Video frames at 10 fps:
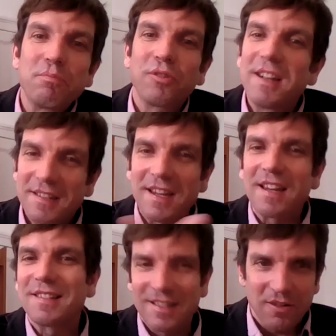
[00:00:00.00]
the
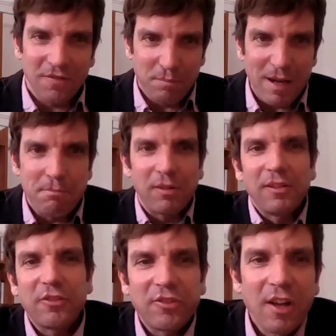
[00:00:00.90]
predecessors of
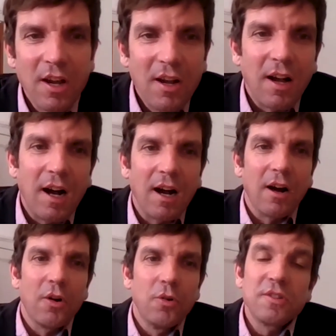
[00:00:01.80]
peoples
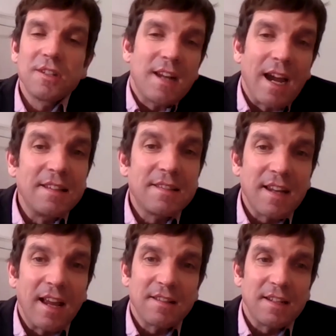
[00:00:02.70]
uh, who today
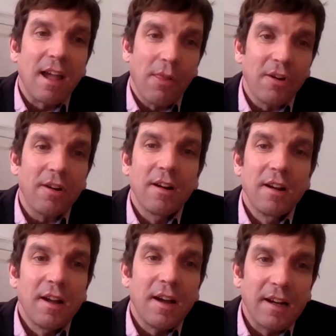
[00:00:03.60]
stand
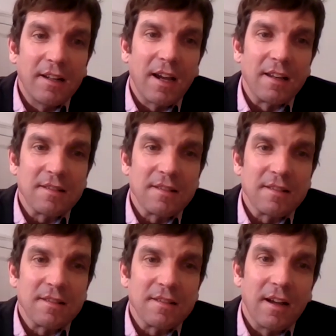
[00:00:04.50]
together
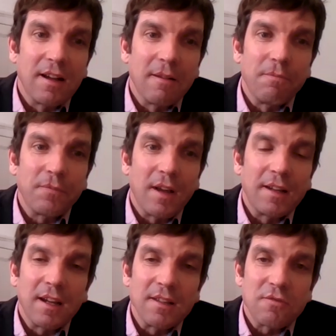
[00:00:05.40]
against um,
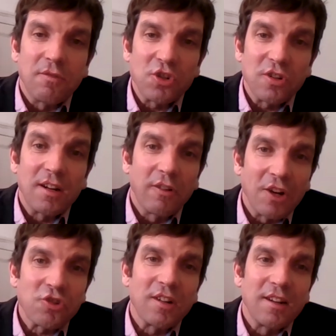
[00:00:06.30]
against Russian
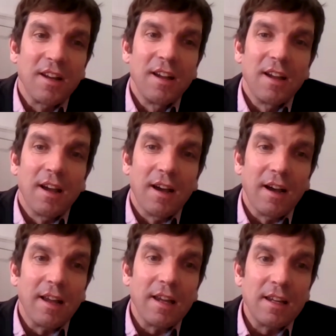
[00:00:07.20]
aggression
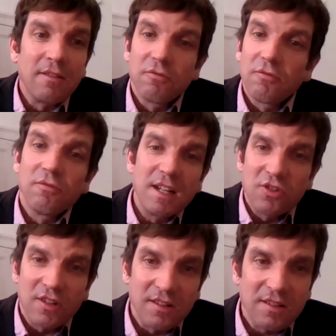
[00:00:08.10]
uh, in
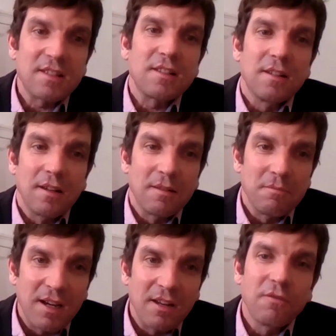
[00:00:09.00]
regions,
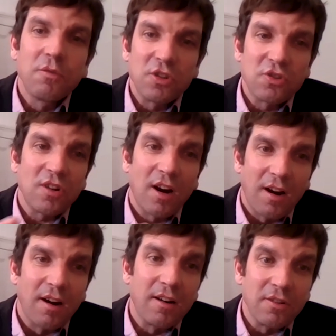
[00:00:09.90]
uh, many of which
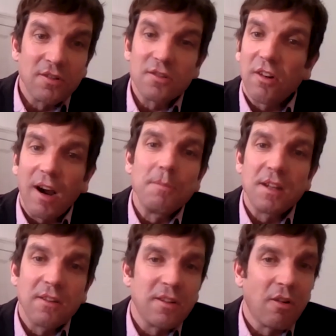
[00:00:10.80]
are
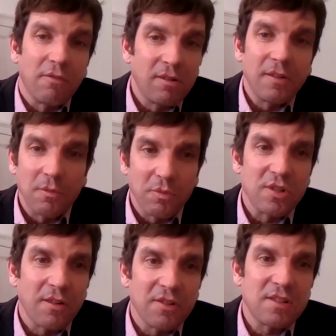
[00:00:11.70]
described in the novel and
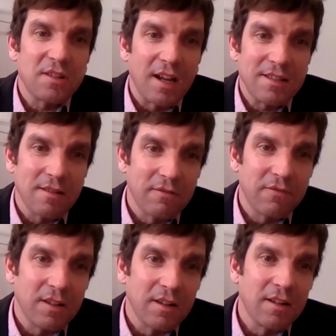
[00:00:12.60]
which are the sites
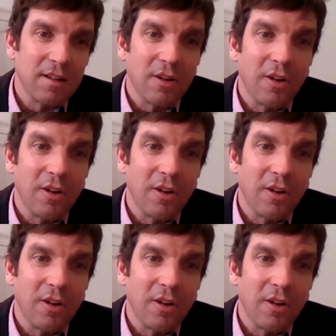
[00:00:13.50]
of uh,